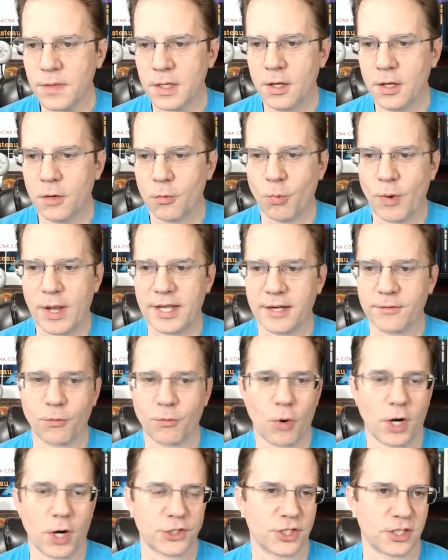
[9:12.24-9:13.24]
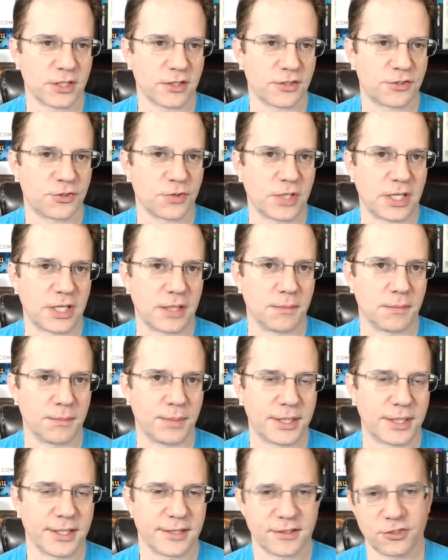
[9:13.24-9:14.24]
way of watching the stream
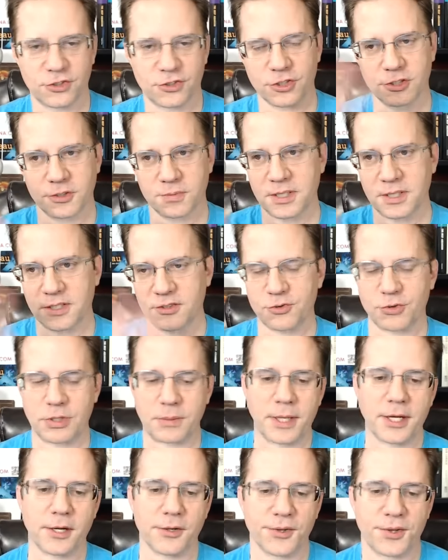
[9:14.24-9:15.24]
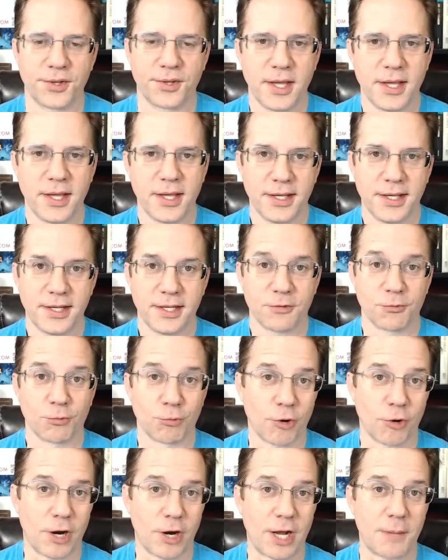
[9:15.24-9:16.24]
because it shows me the stream health.
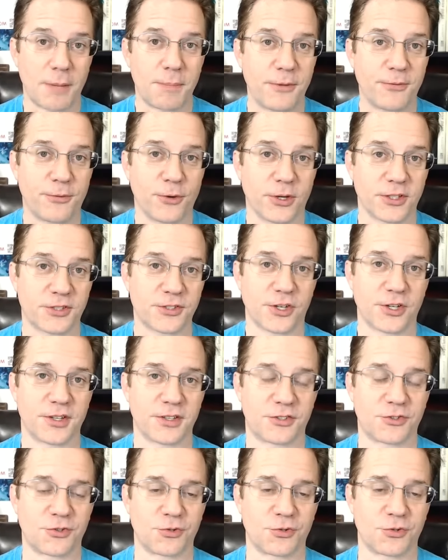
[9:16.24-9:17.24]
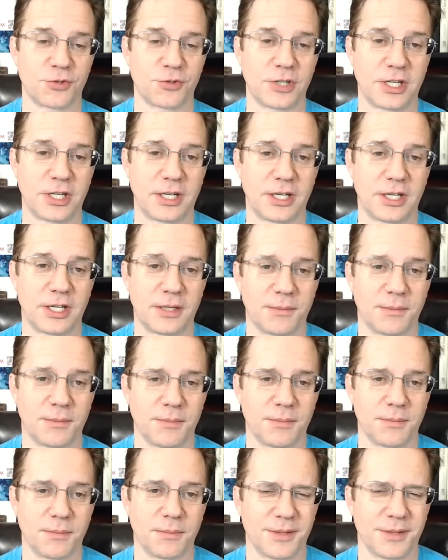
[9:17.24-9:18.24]
Right before I started this stream, my
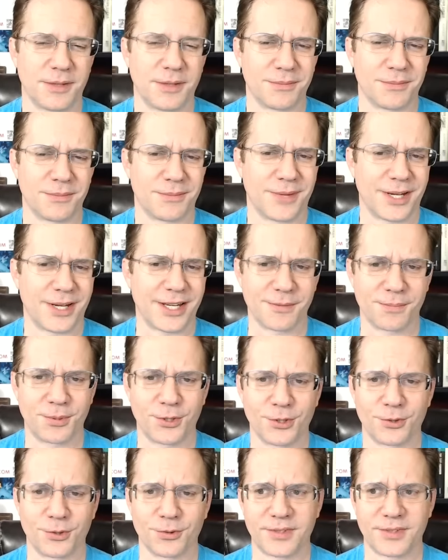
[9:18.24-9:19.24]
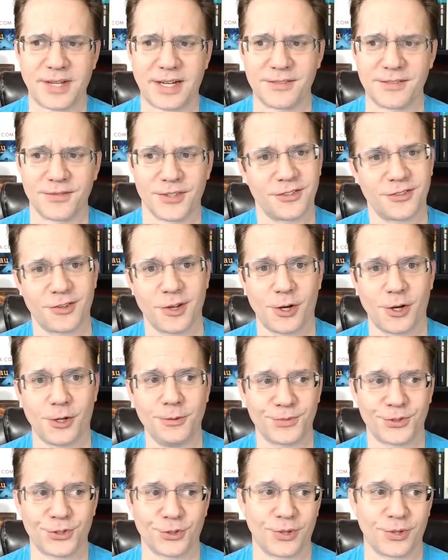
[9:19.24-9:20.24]
computer was acting very slow, so I restarted
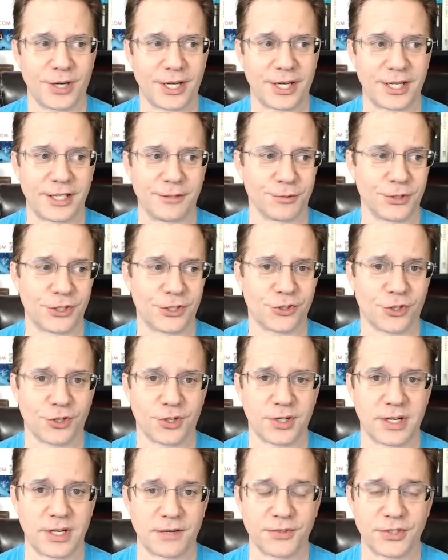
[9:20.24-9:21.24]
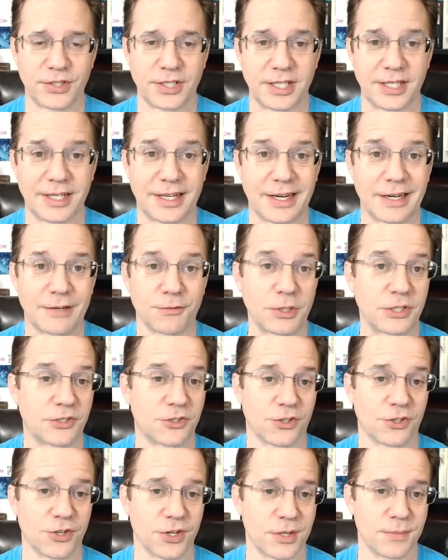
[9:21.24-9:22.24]
everything and I restarted the modem and I
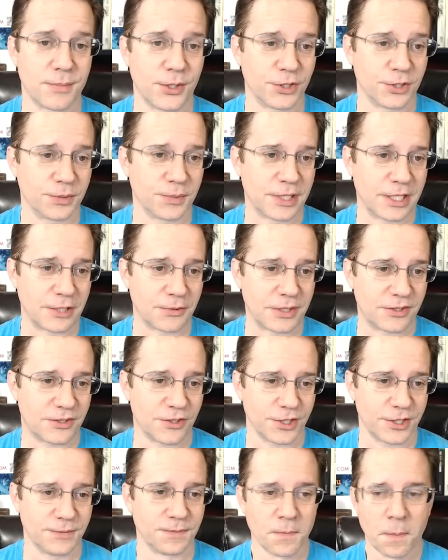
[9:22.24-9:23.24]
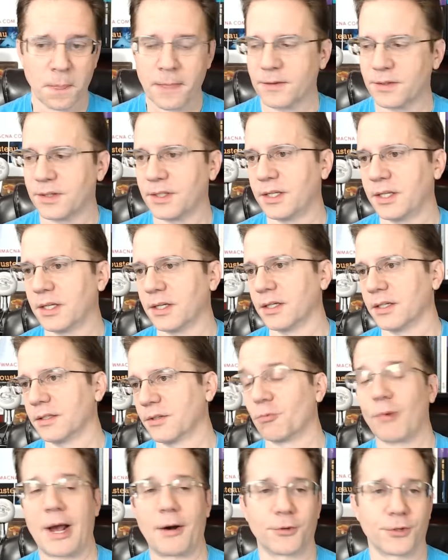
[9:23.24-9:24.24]
restarted the uh, the
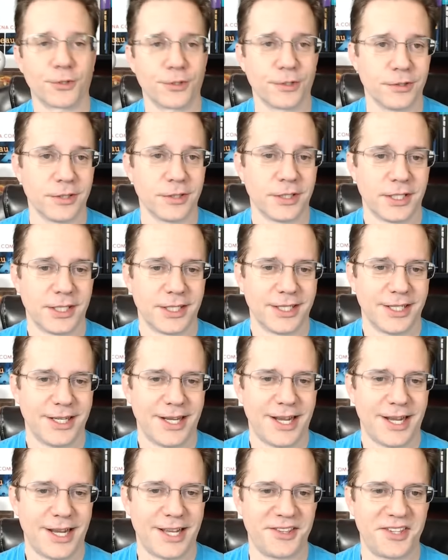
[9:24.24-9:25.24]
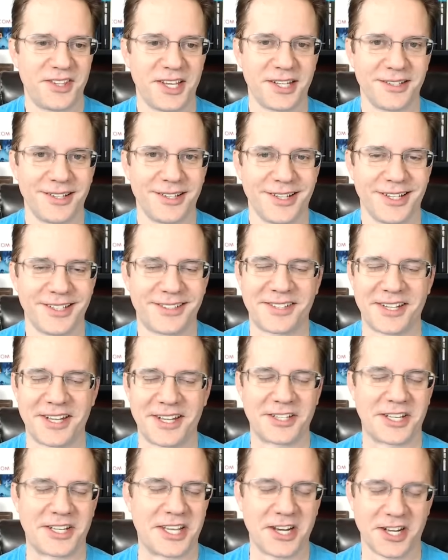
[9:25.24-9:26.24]
router, and then it
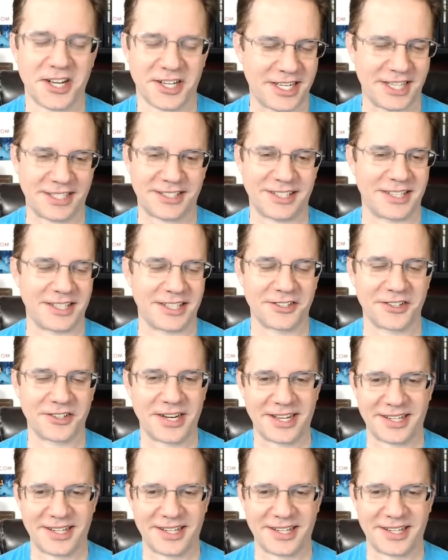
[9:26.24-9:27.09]
said cannot connect to the internet.